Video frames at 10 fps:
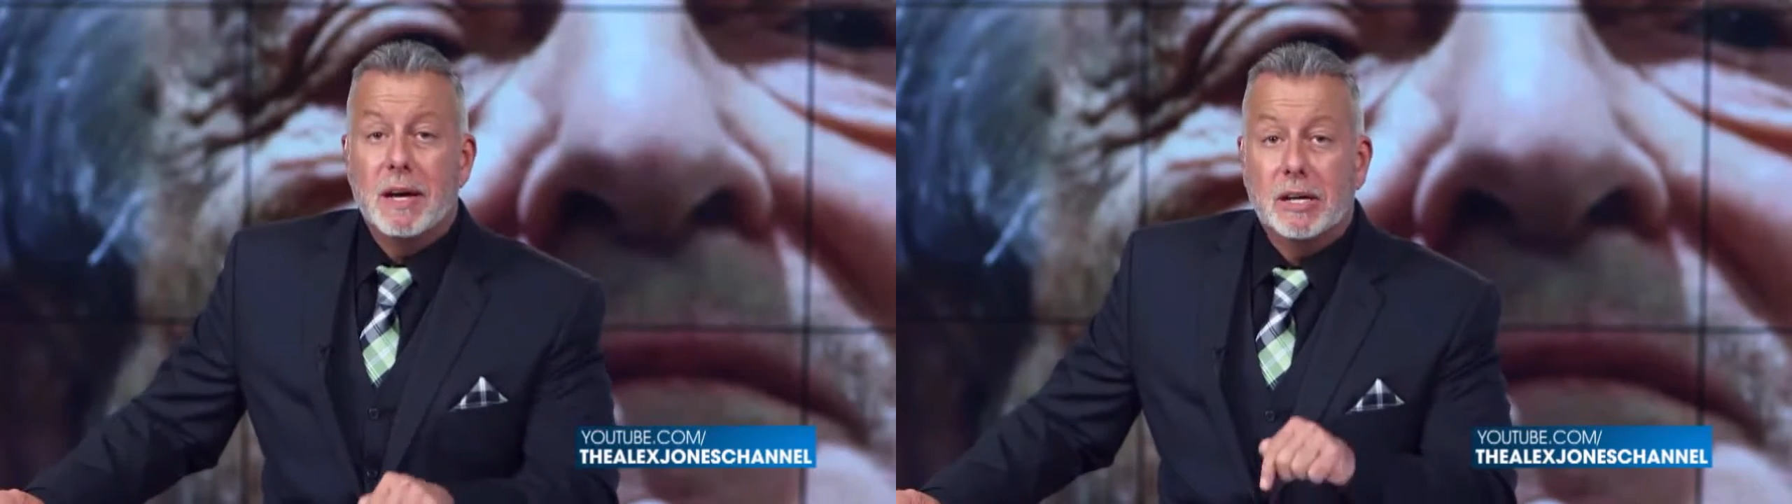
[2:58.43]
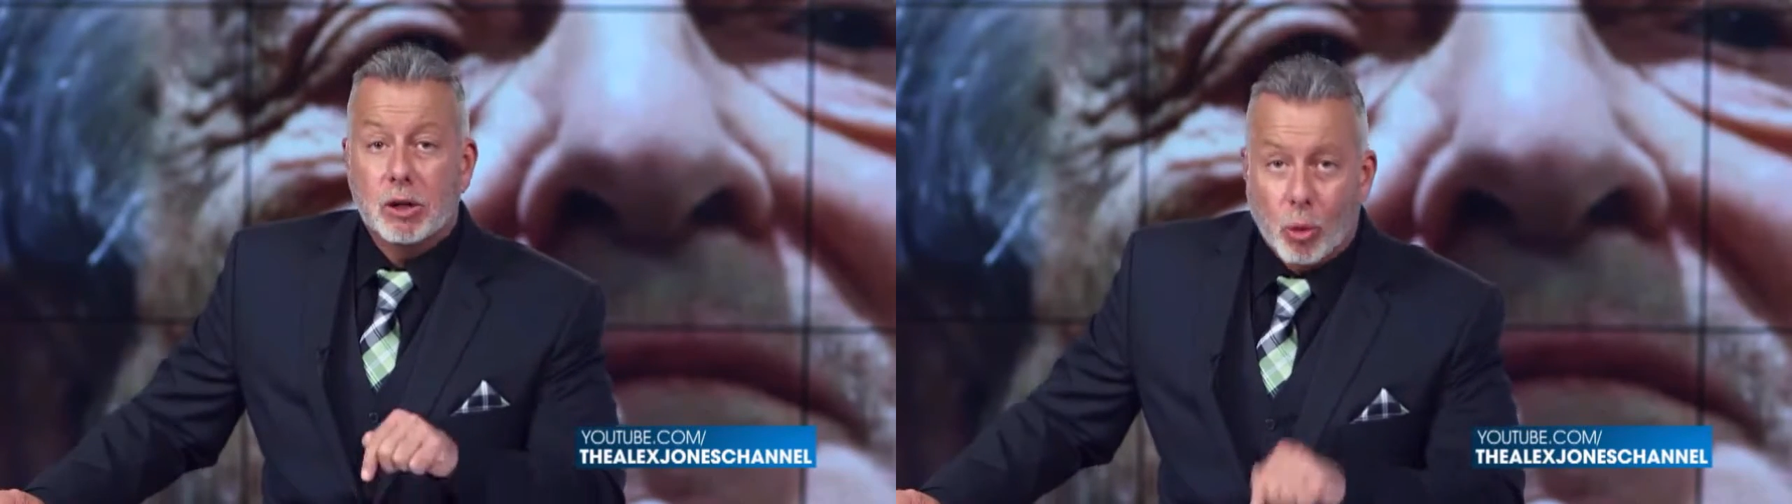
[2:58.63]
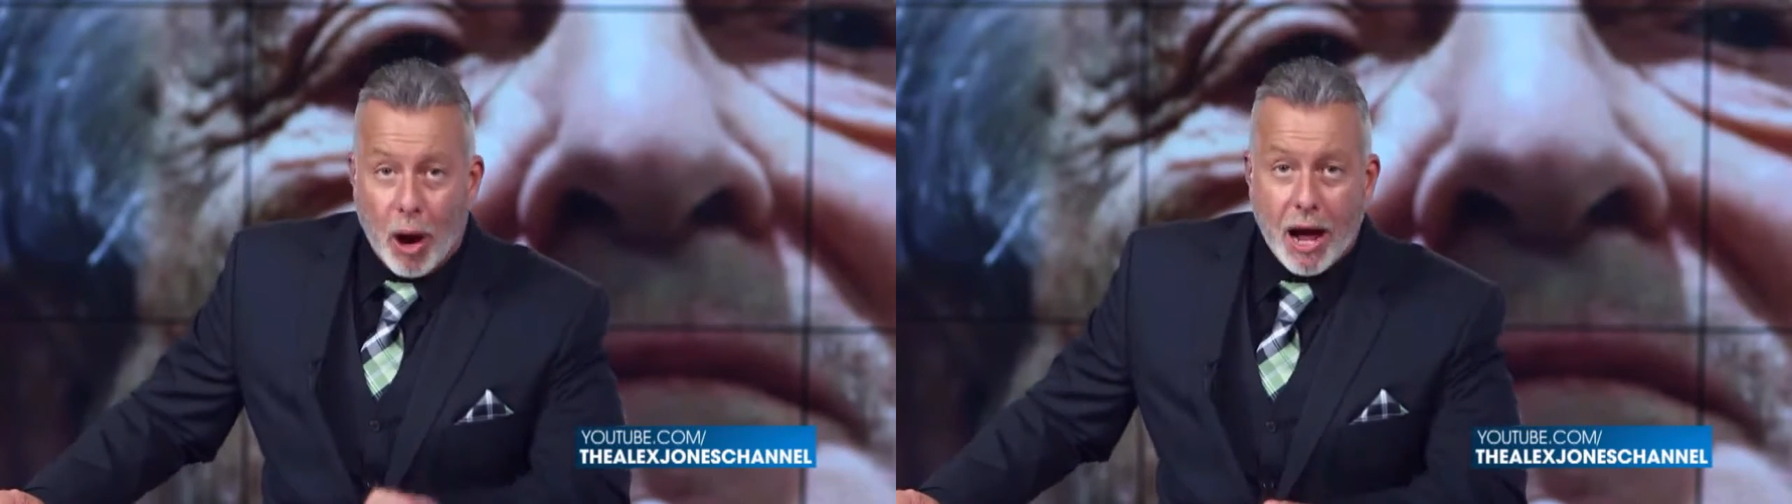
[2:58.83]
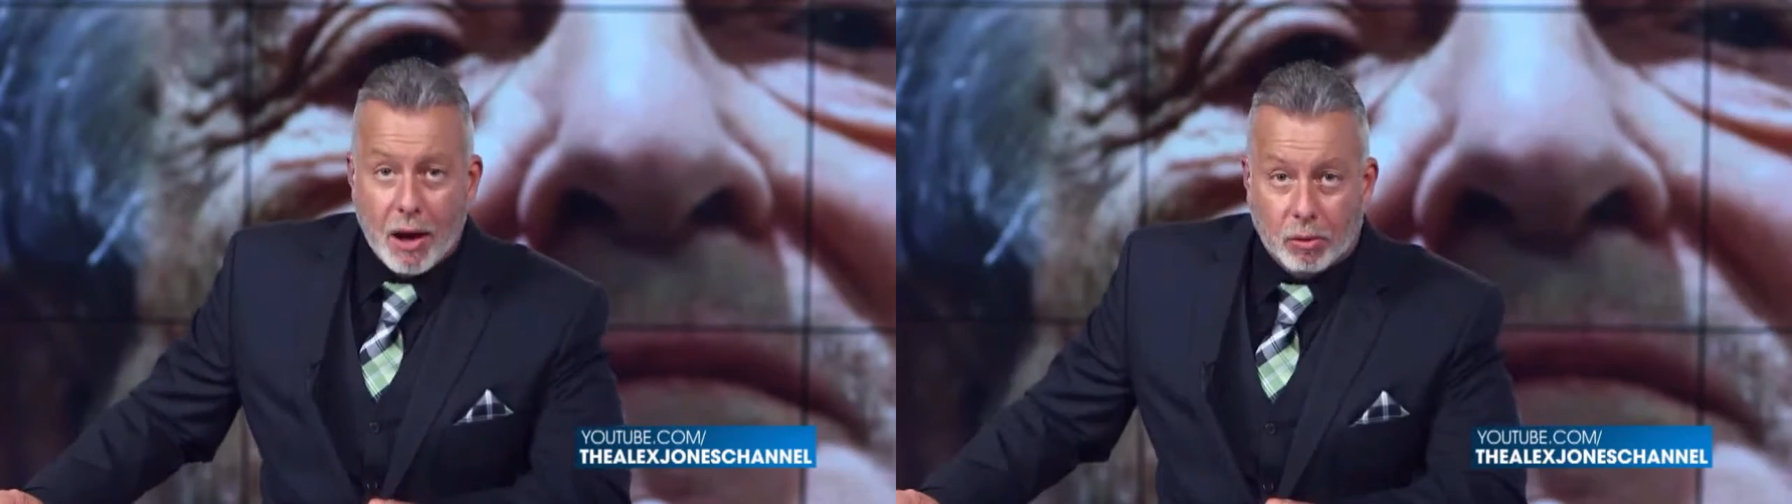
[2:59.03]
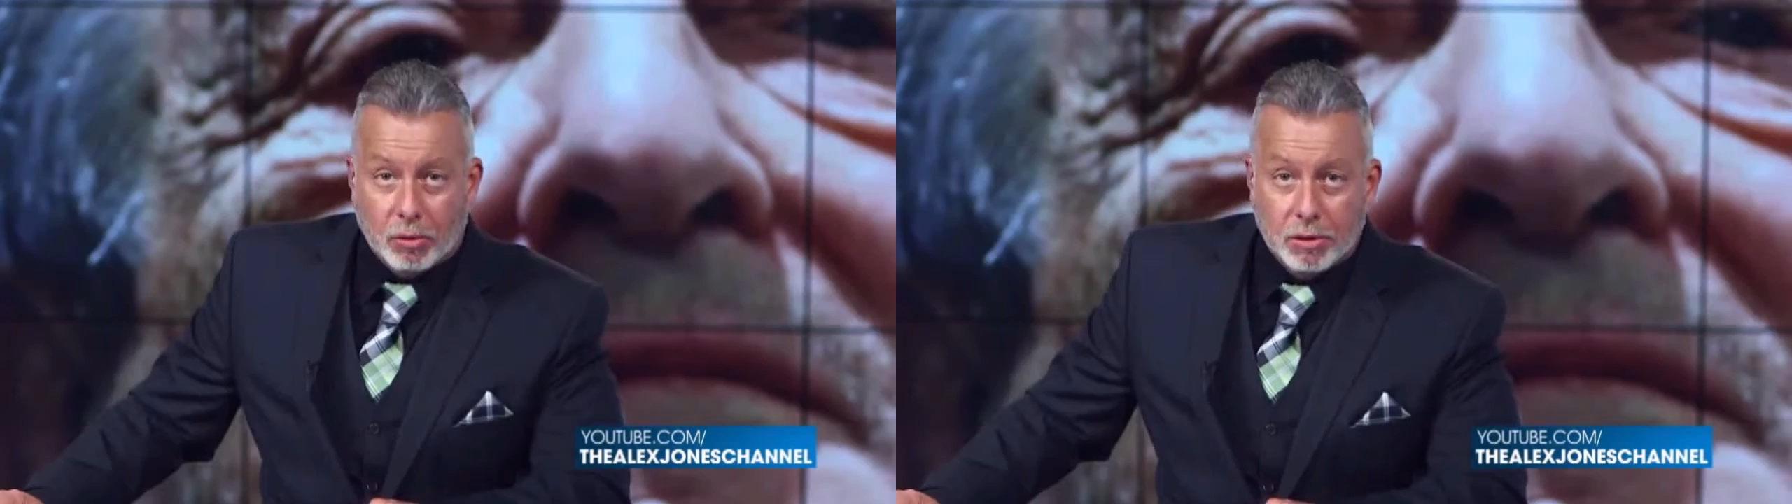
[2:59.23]
the
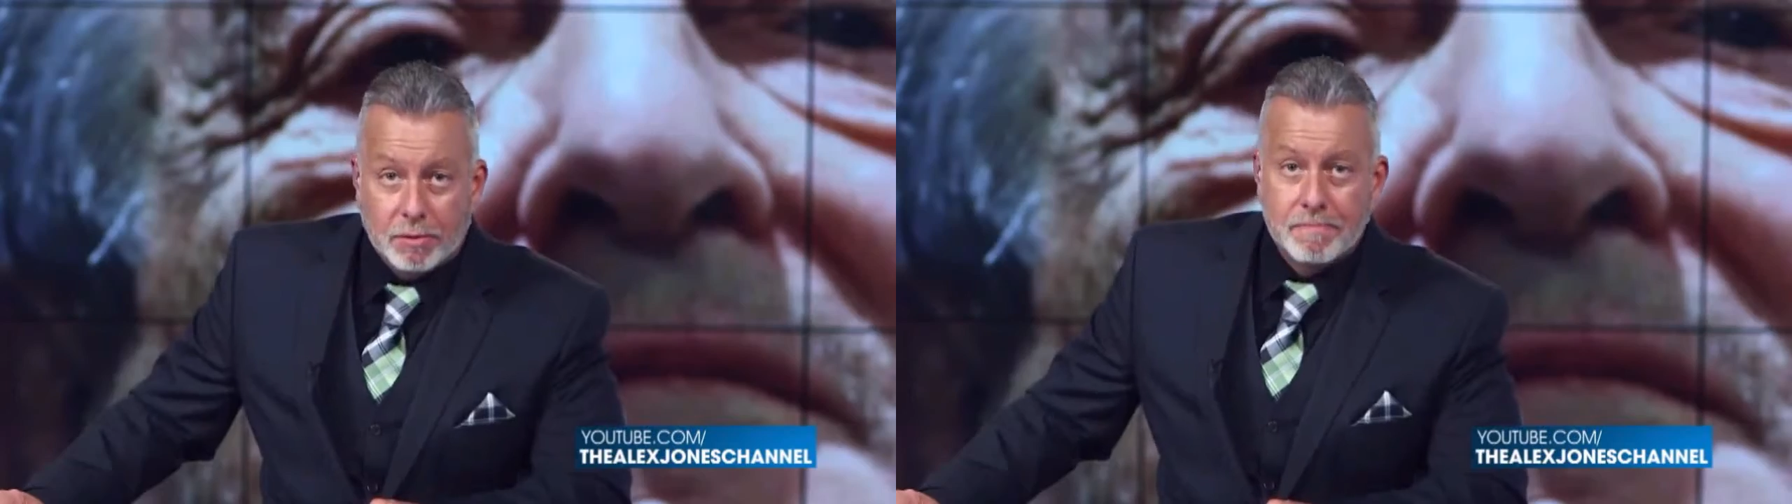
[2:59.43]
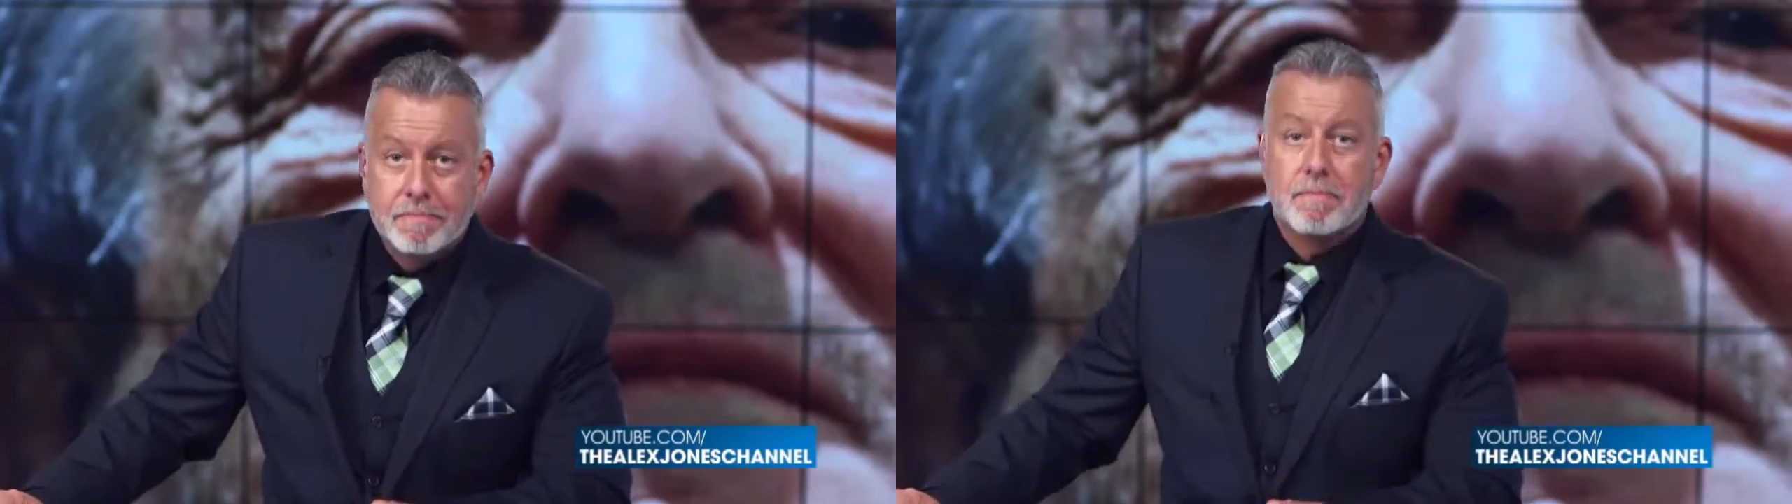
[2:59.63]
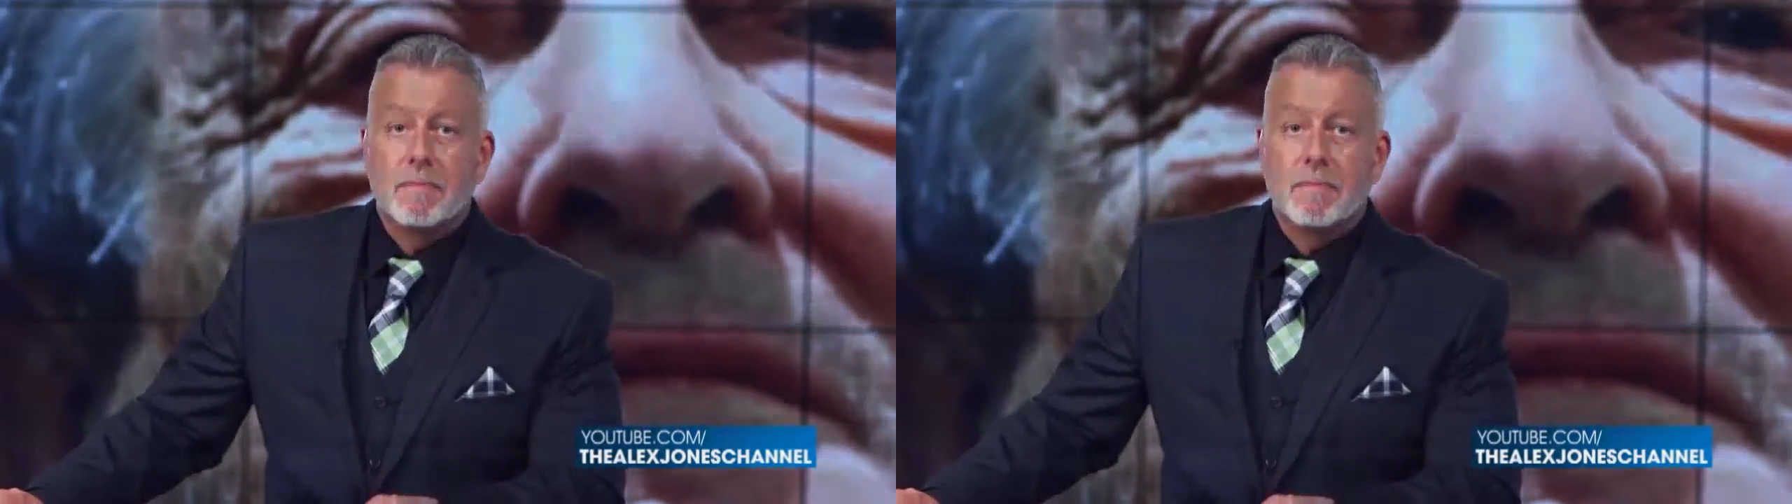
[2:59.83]
ground.